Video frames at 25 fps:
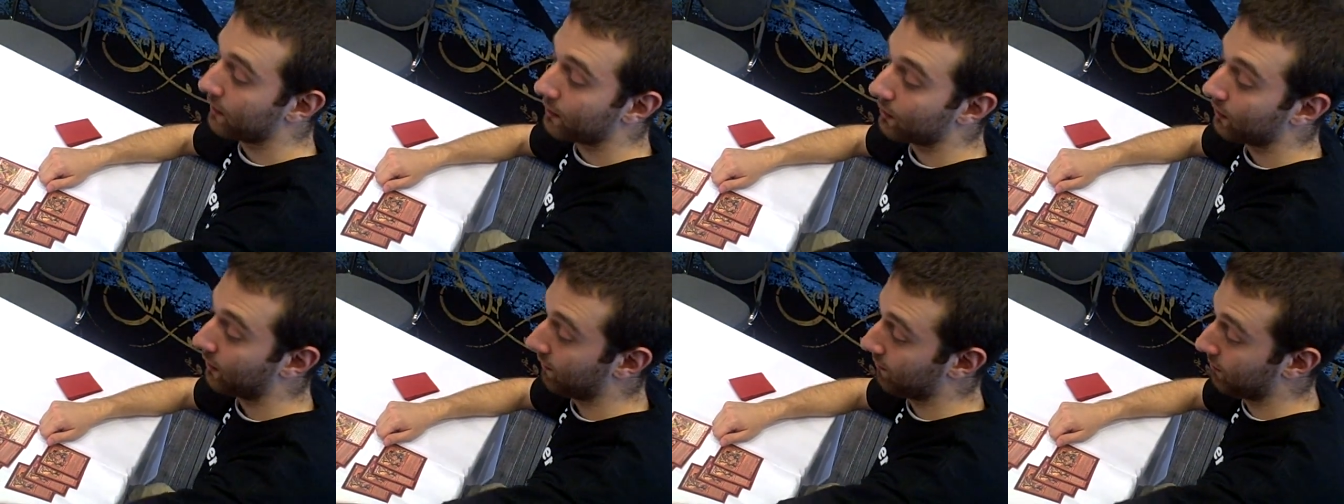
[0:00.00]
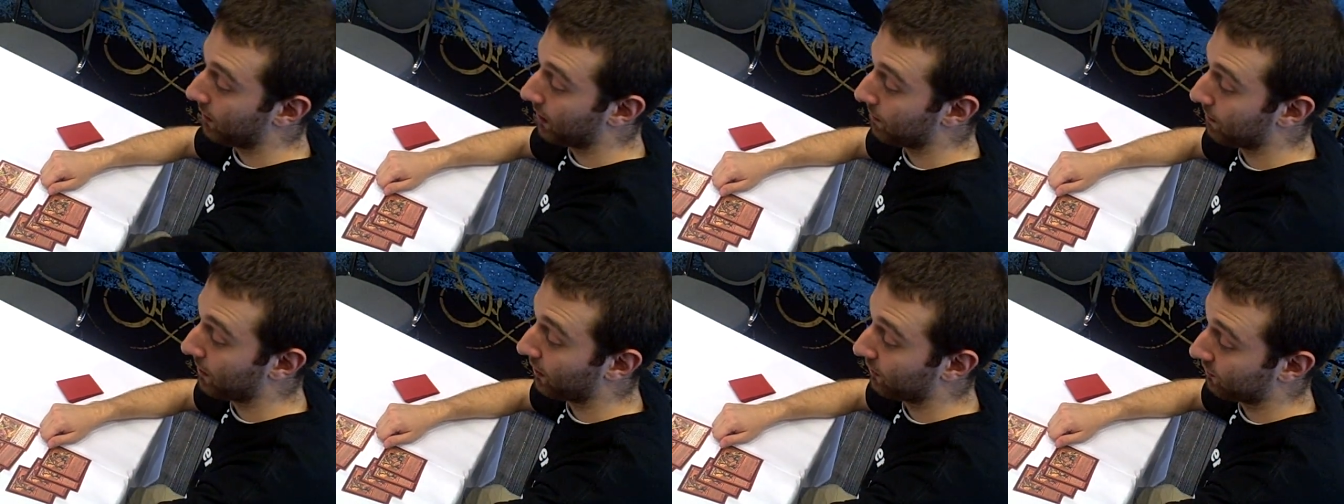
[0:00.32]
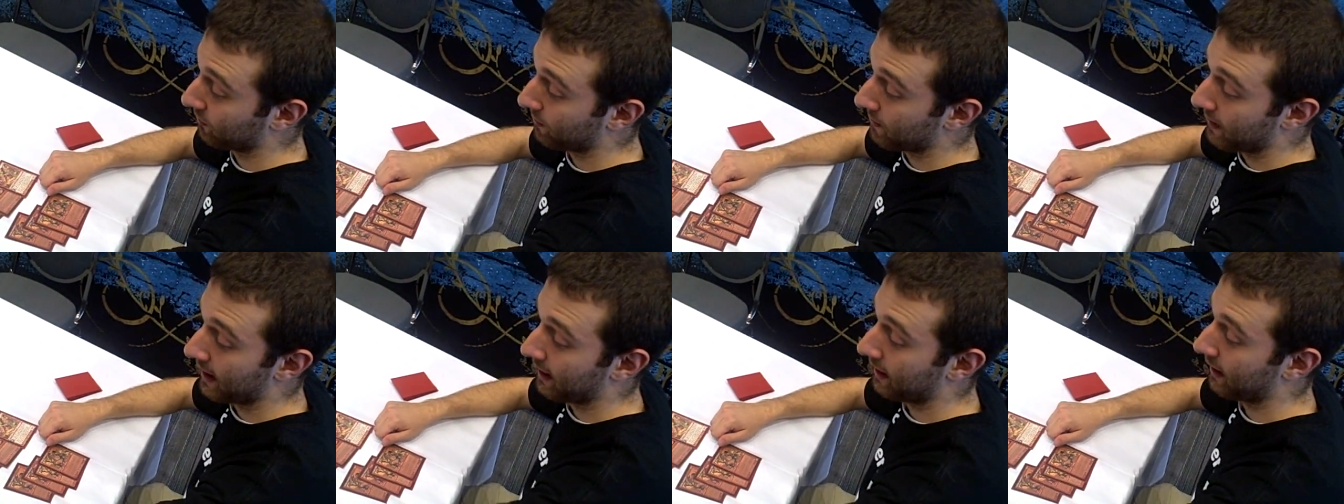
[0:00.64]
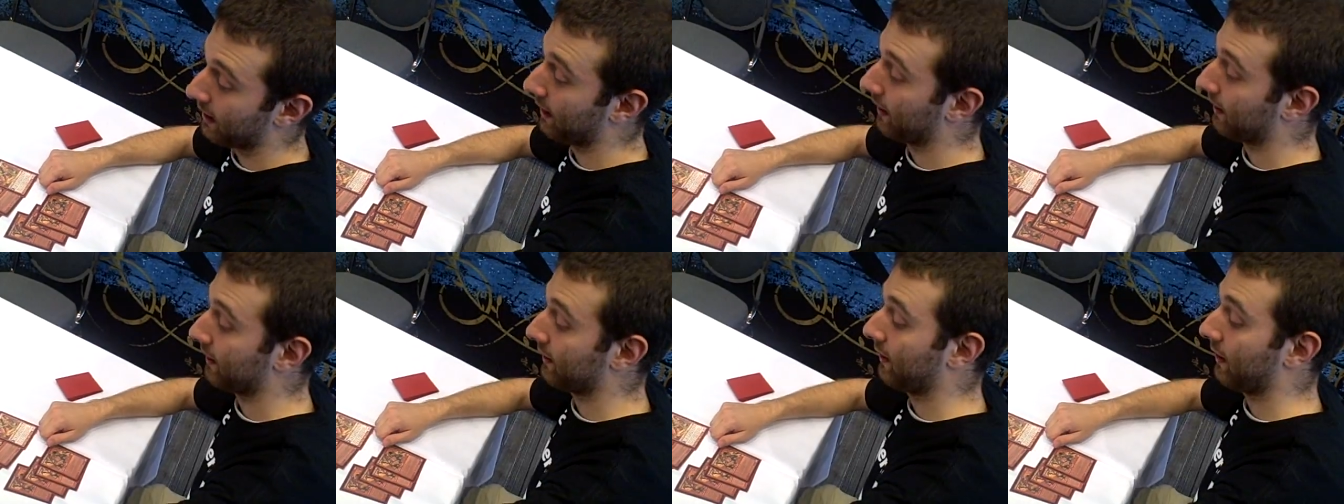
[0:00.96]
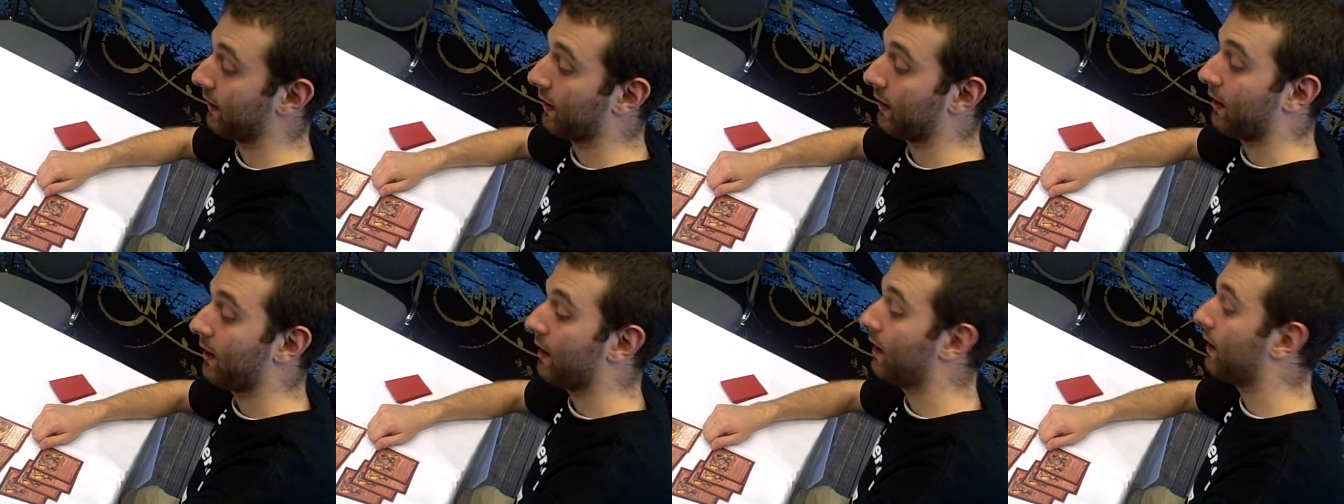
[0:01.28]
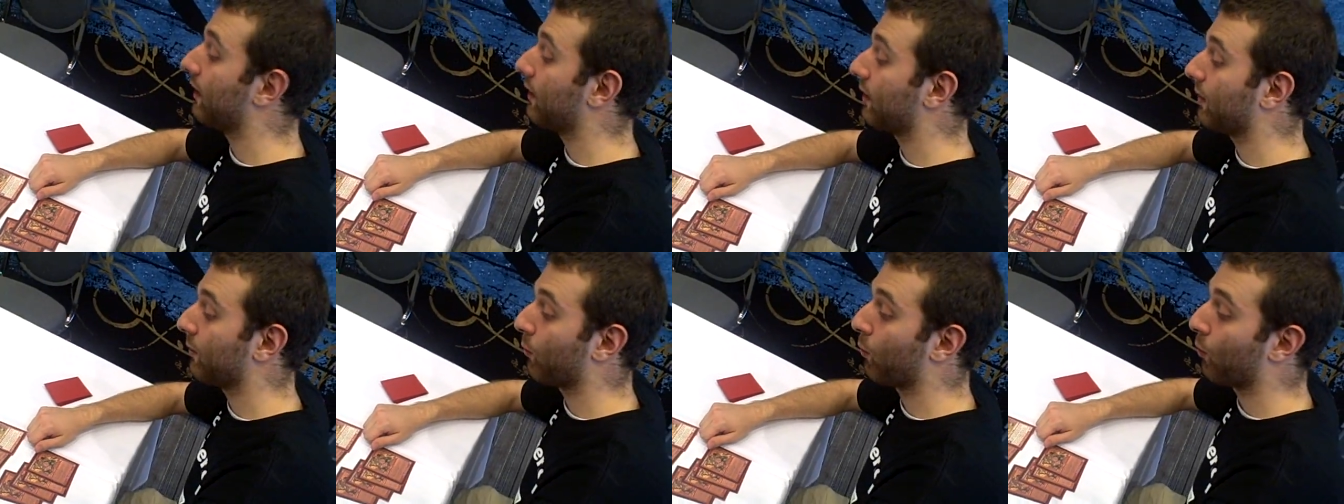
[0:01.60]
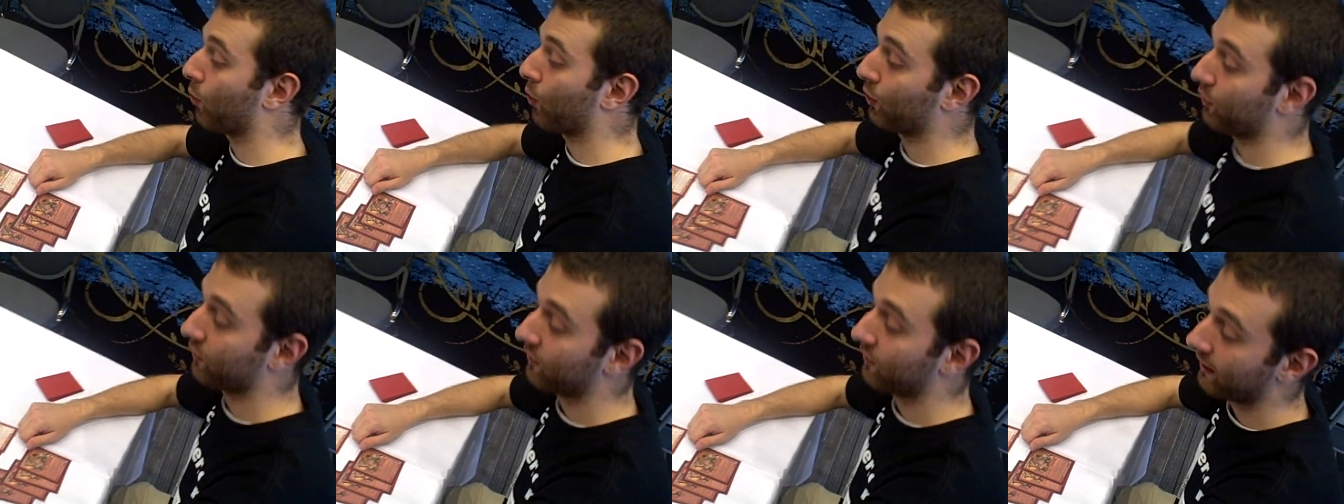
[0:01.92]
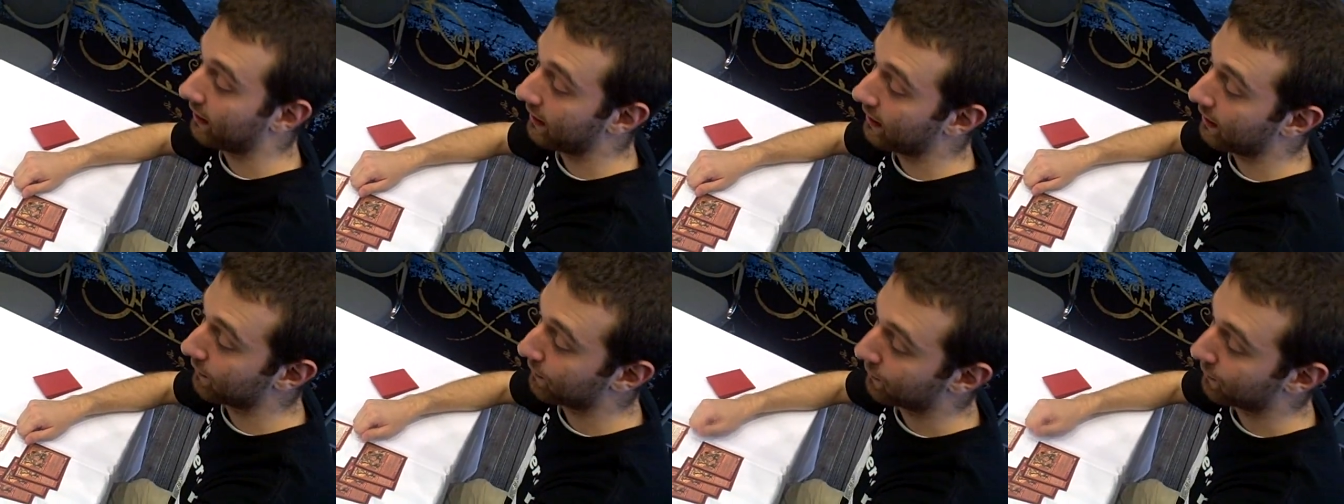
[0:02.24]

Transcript: give me a bunch of mana, I can War Chief,